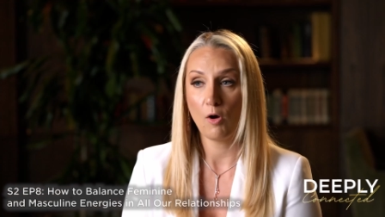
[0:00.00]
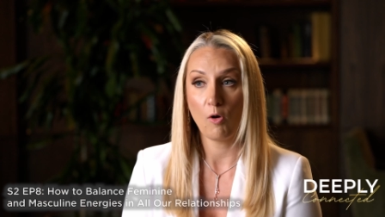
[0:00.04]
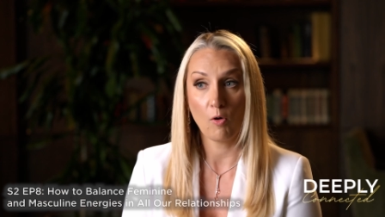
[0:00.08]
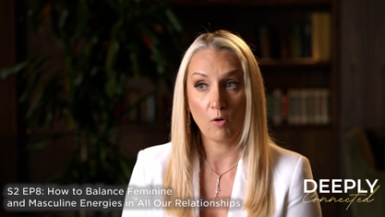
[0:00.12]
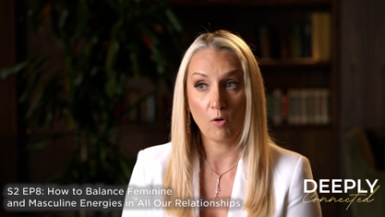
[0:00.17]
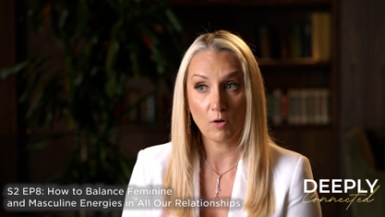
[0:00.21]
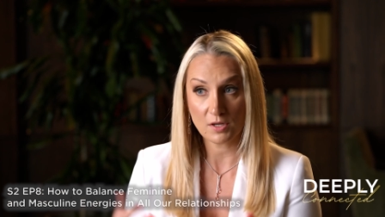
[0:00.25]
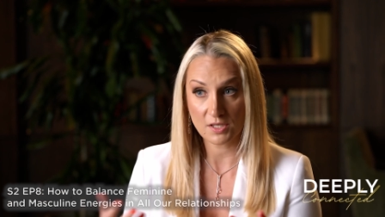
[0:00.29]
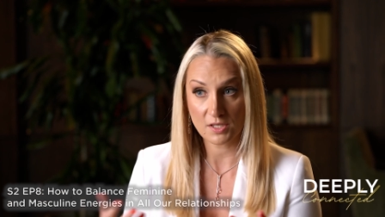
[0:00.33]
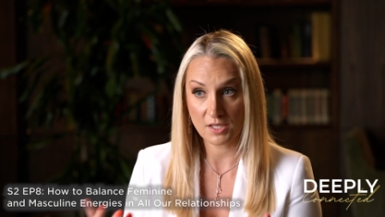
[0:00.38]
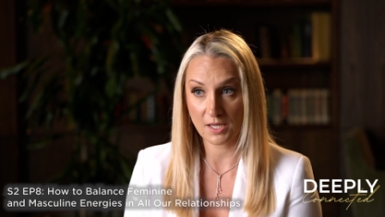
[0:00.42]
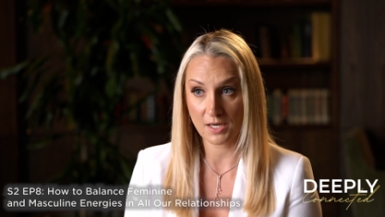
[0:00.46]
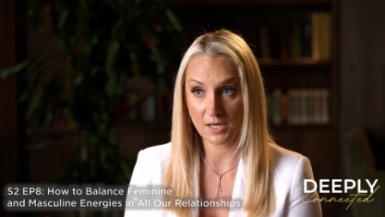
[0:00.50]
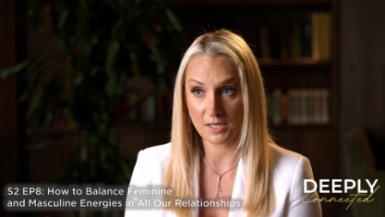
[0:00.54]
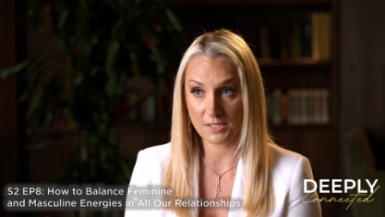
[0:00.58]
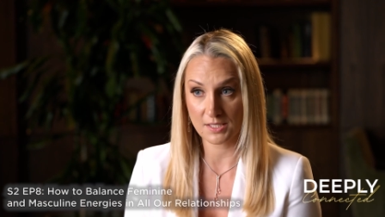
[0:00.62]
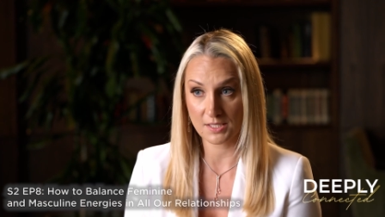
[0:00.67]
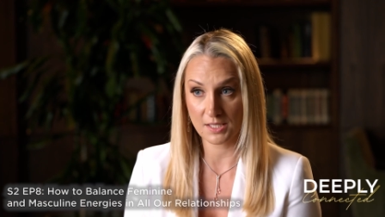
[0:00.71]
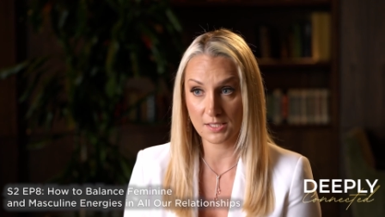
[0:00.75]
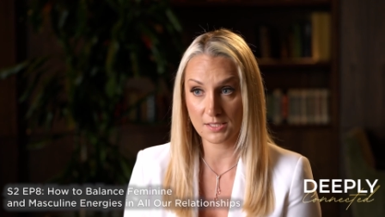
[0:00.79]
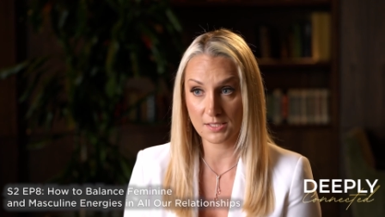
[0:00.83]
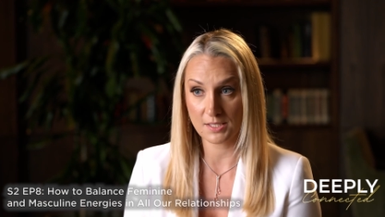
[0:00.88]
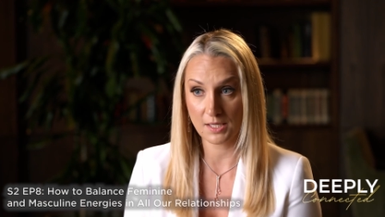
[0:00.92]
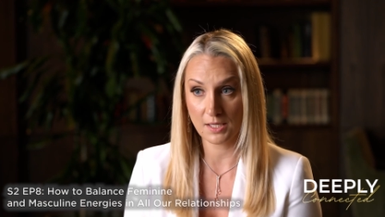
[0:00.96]
or they are
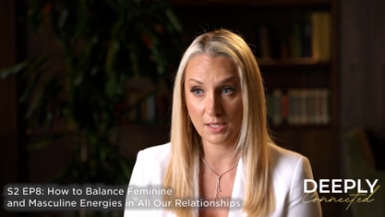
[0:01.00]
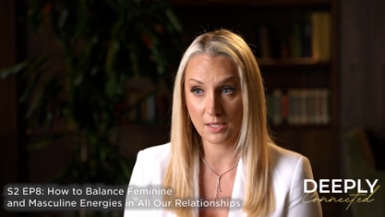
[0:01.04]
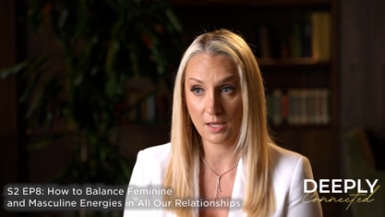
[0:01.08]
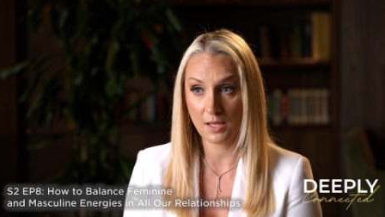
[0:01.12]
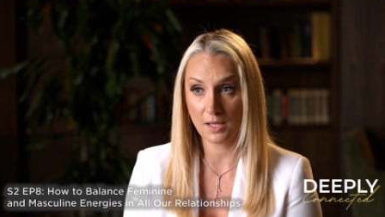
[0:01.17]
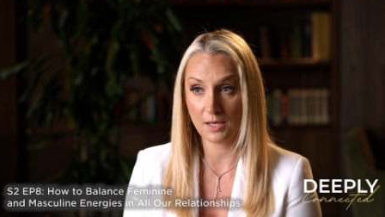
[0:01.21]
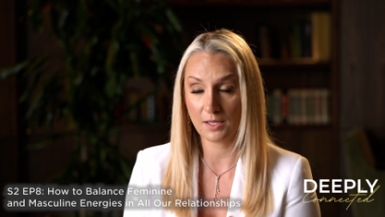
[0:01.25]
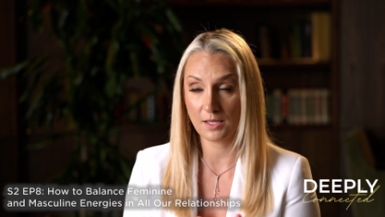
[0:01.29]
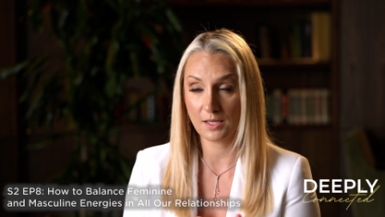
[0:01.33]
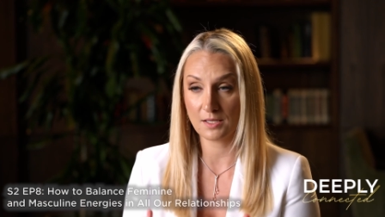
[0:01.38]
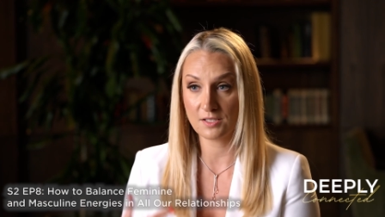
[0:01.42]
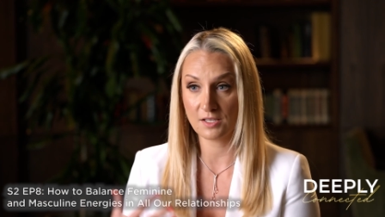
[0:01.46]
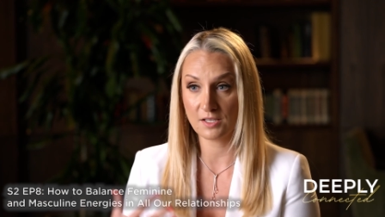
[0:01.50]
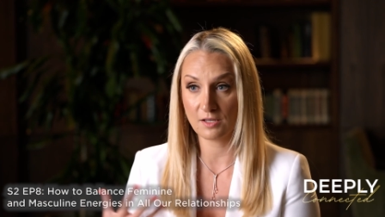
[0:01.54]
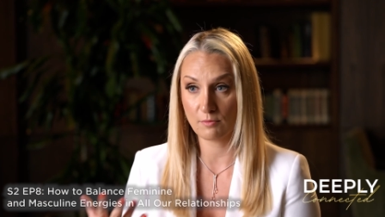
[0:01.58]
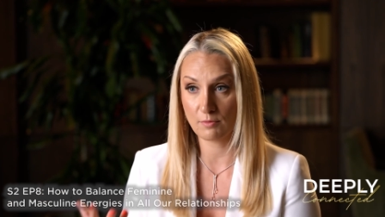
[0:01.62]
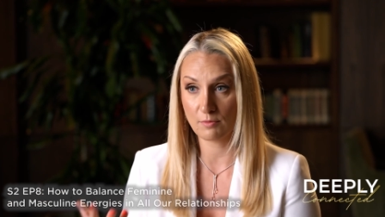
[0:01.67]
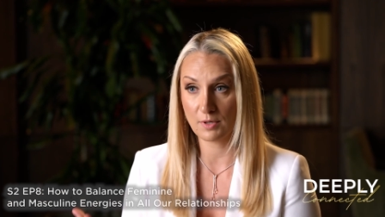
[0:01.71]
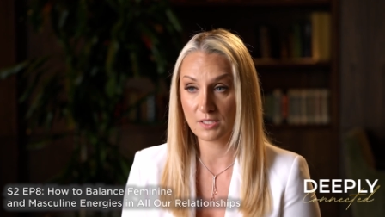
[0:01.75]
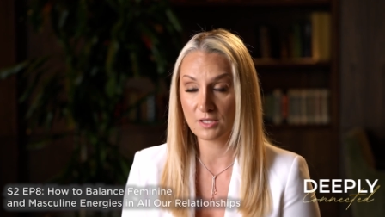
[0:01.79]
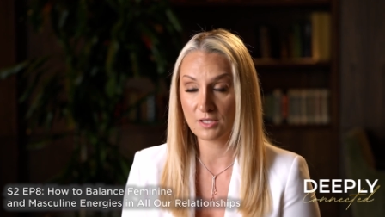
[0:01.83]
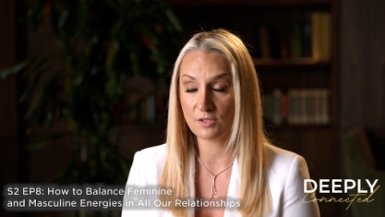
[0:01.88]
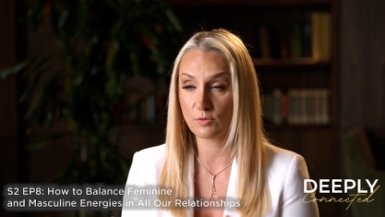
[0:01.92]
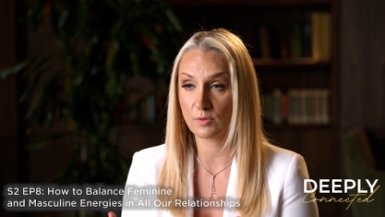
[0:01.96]
dating and getting
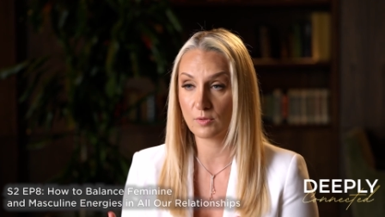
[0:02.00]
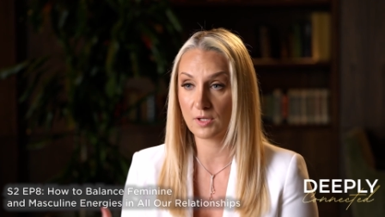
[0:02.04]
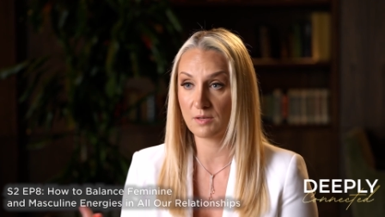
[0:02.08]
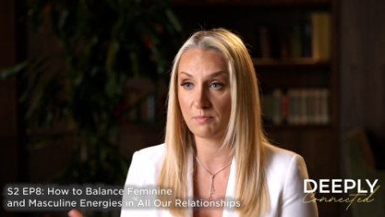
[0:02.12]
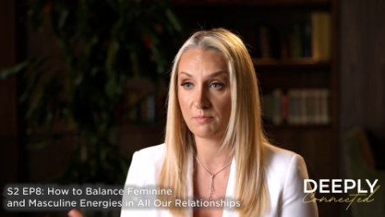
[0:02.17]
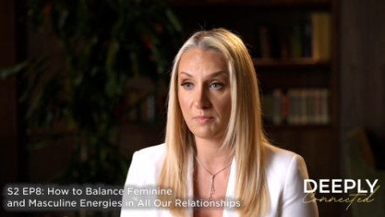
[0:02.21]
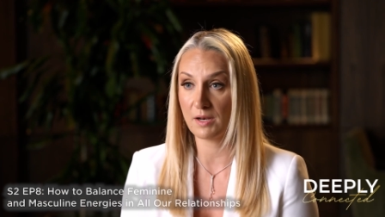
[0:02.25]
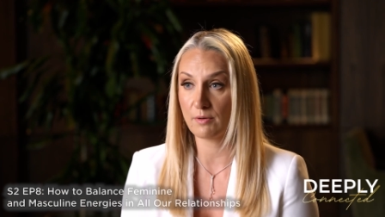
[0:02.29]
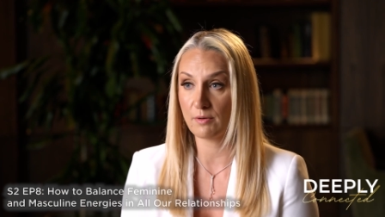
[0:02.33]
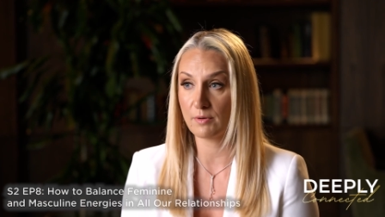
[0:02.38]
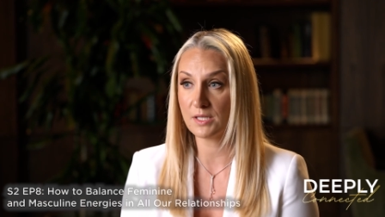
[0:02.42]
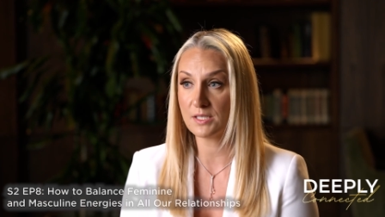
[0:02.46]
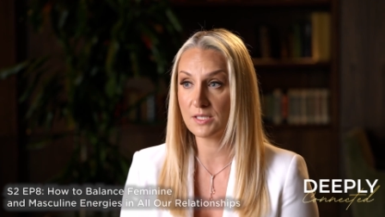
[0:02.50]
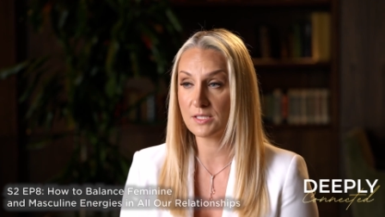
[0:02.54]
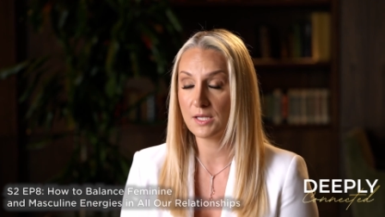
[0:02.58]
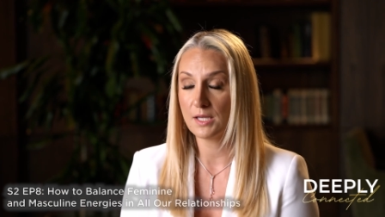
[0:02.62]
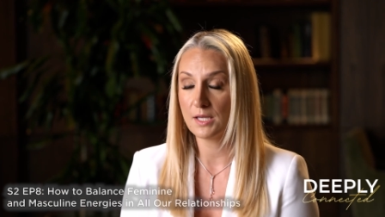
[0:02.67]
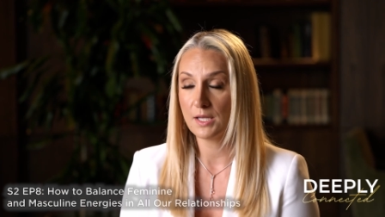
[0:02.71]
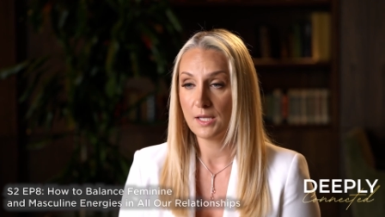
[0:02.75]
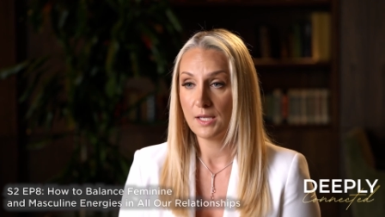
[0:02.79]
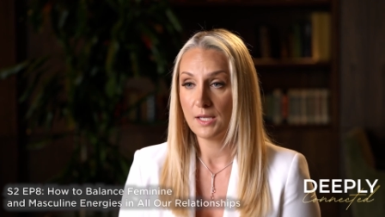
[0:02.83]
ready to get married.